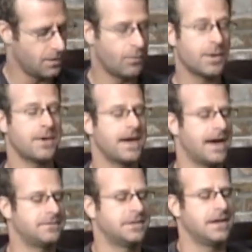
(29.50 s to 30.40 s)
What do we
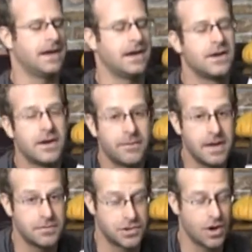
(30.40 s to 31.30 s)
have today? We
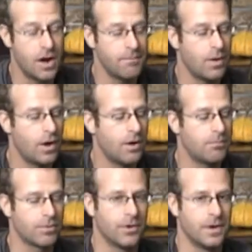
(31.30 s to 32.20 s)
have
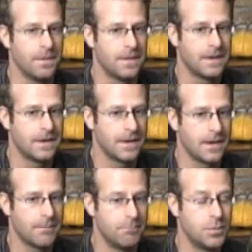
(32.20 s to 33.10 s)
Jean-Paul Brun
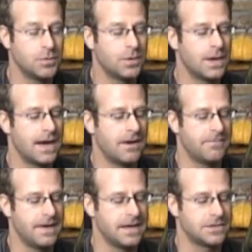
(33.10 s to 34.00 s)

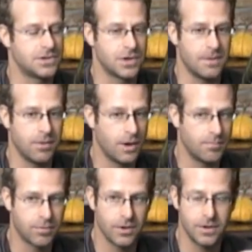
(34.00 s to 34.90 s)
Moulin.
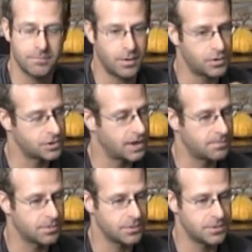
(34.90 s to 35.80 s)
Jean-Paul Brun, Beaujolais
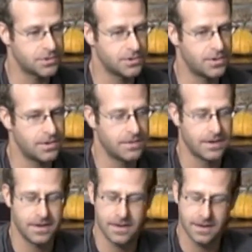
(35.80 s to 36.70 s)
producer,
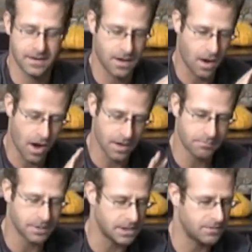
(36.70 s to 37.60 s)

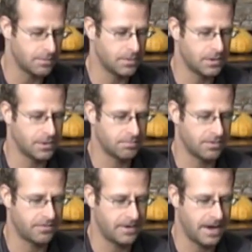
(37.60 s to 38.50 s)
unbelievable,
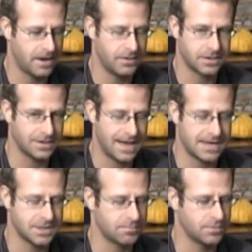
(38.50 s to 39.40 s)
profound,
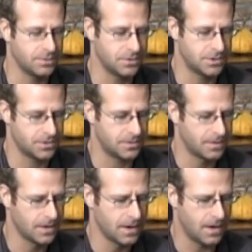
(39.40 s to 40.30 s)
classic producer.
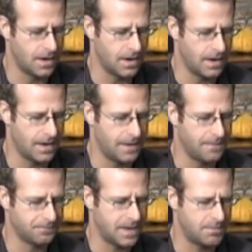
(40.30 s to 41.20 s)

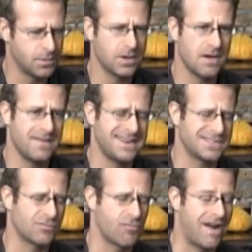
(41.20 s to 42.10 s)
And Moulin
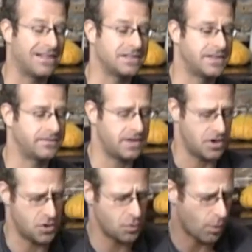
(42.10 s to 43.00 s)
is a relatively
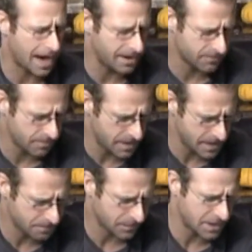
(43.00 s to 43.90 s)
new wine from
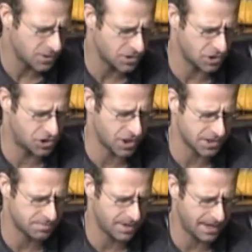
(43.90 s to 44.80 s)
him. He used to
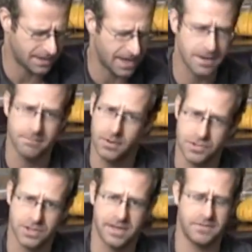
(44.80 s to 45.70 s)
just make kind of
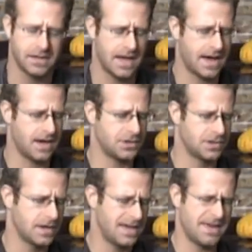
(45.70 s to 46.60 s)
Beaujolais
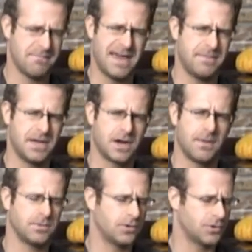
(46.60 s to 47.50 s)
Village and maybe a
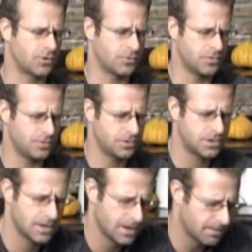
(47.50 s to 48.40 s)
couple other crus,
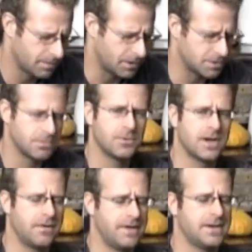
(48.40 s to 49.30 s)
but his
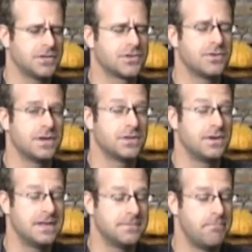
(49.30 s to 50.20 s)
Moulin has turned into
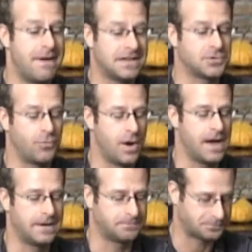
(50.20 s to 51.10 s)
his best
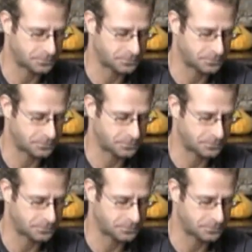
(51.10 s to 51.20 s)
wine.